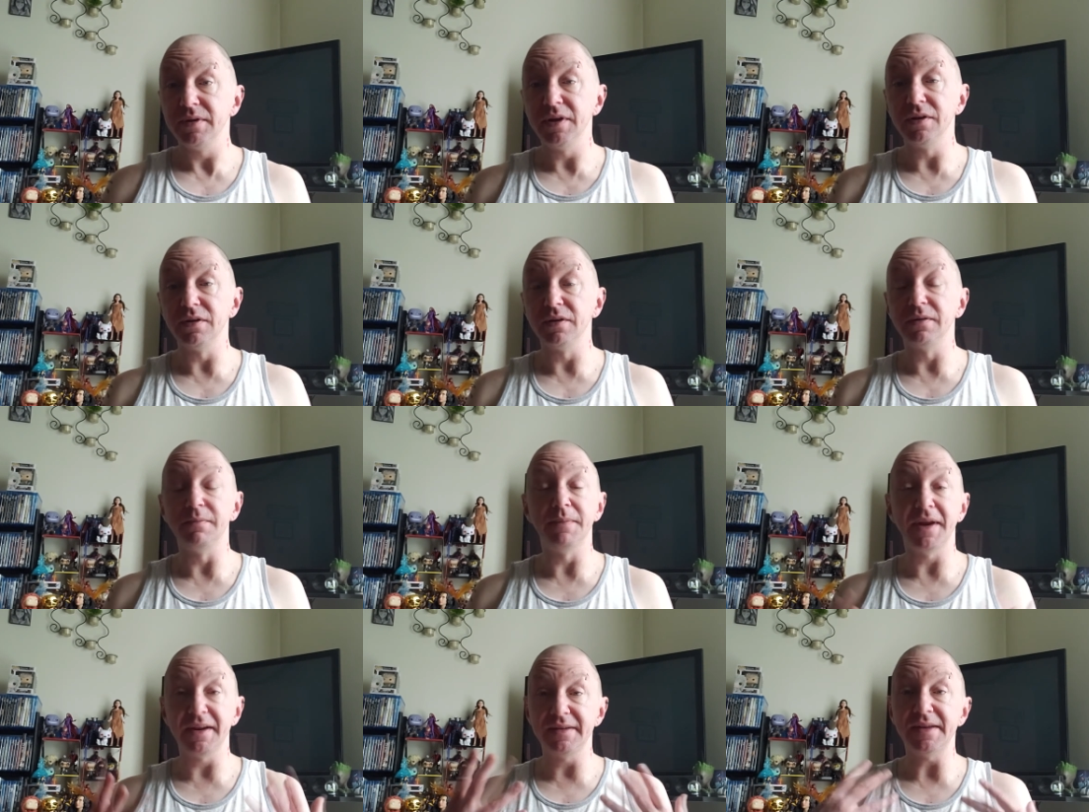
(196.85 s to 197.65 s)
You're
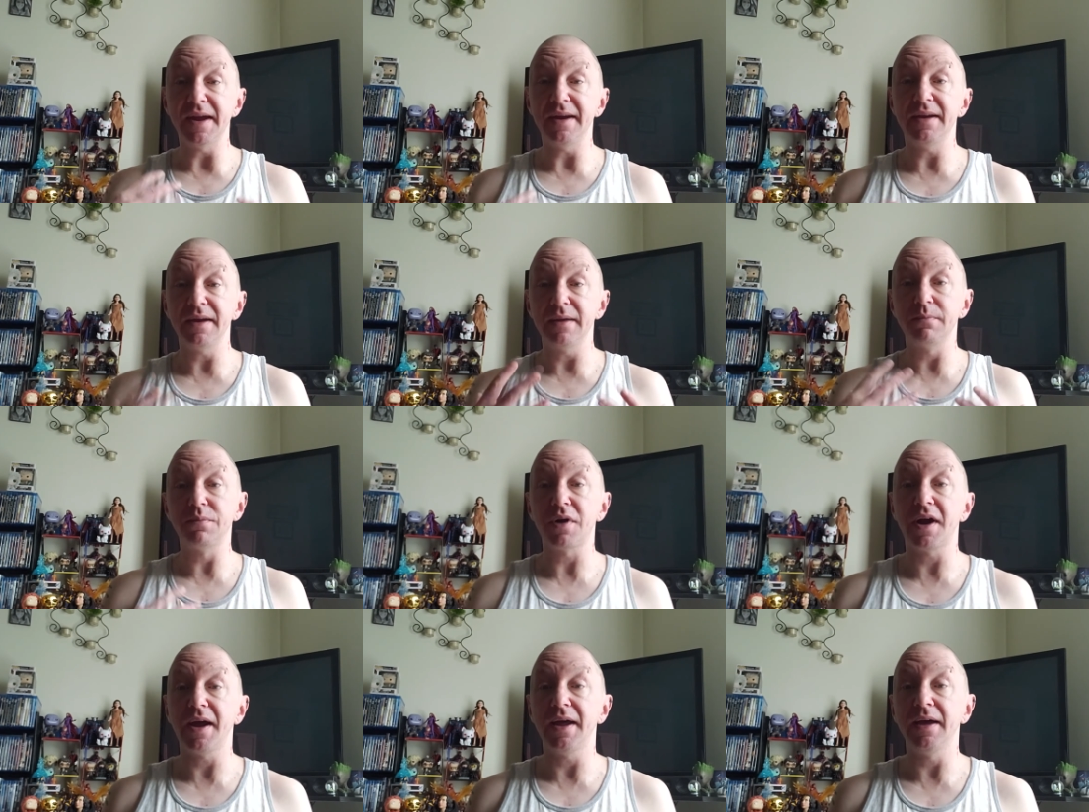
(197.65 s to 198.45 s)
meditating and
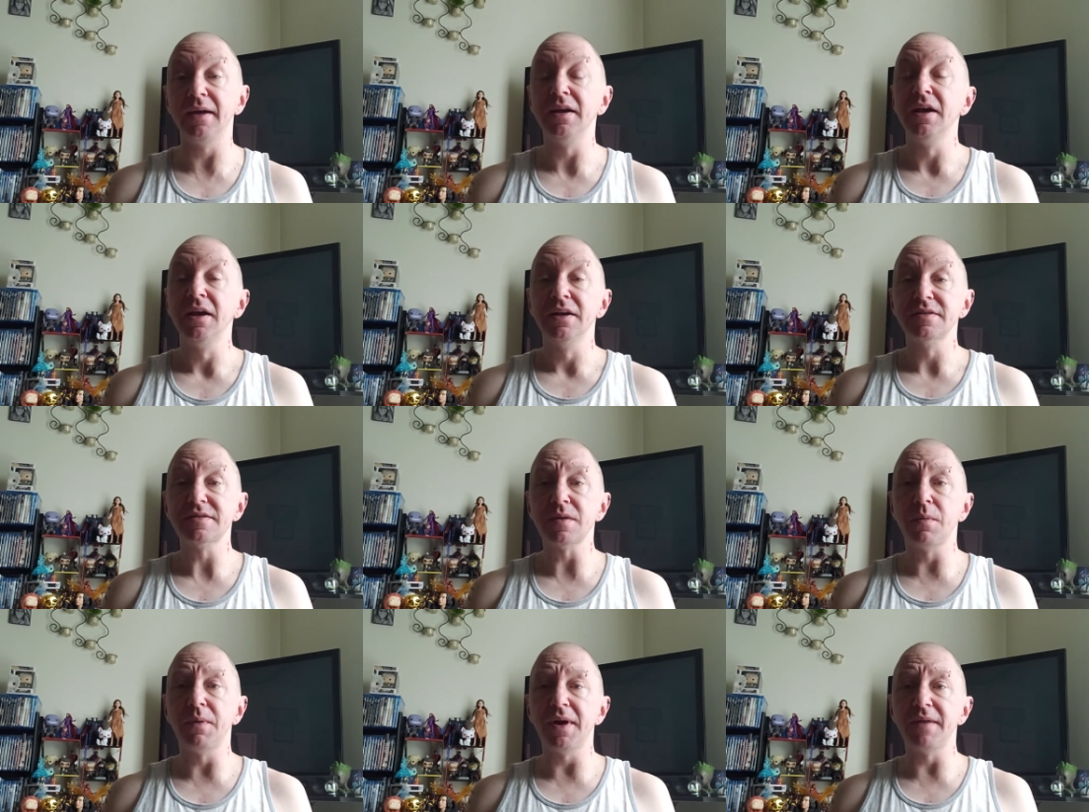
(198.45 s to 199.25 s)
praying.
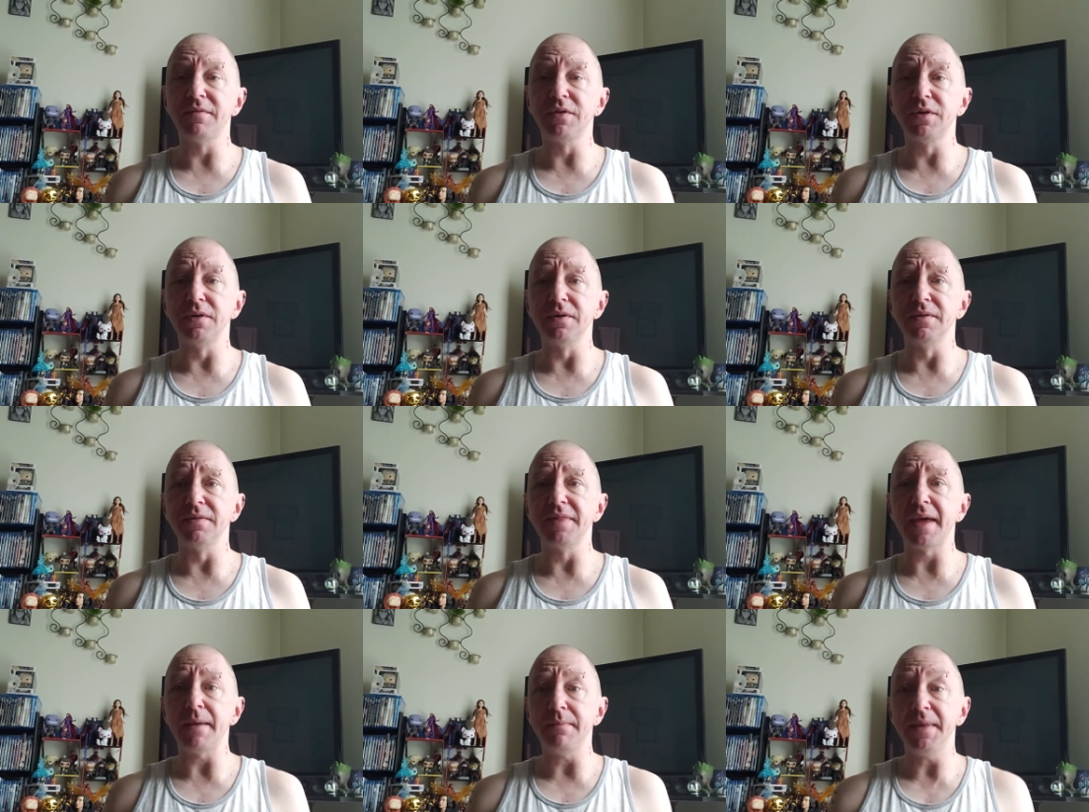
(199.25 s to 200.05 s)
So, whatever
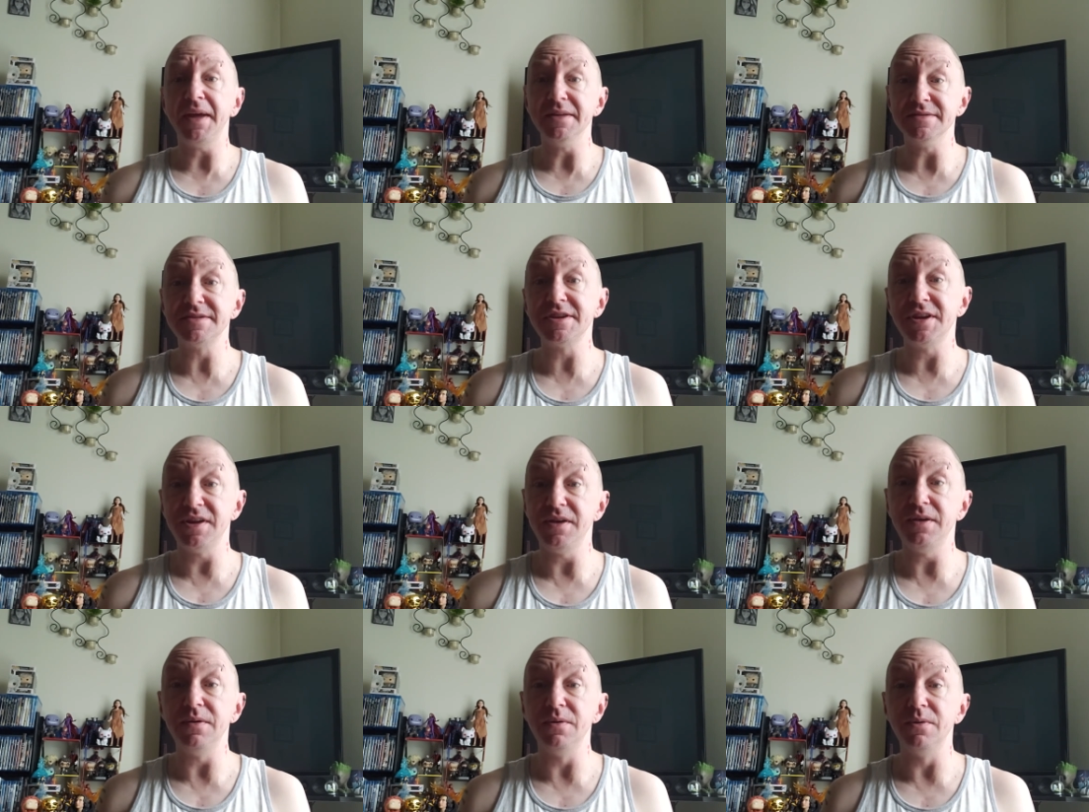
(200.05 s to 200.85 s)
that means to
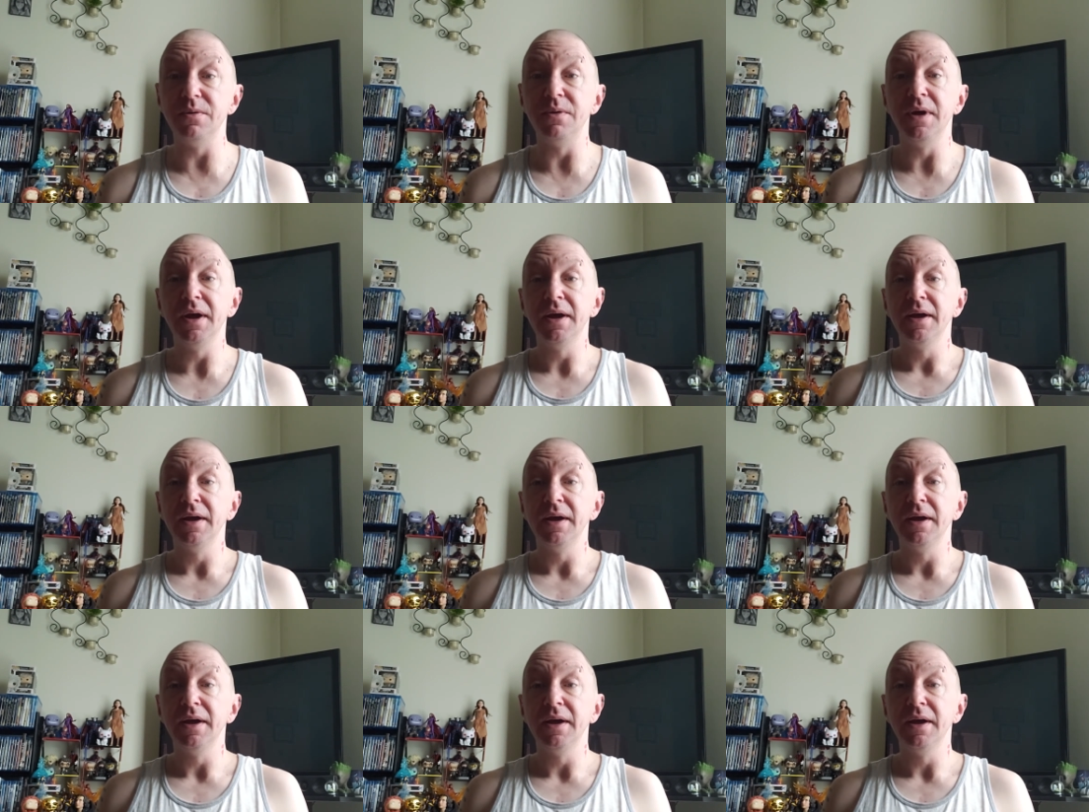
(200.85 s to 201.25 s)
you,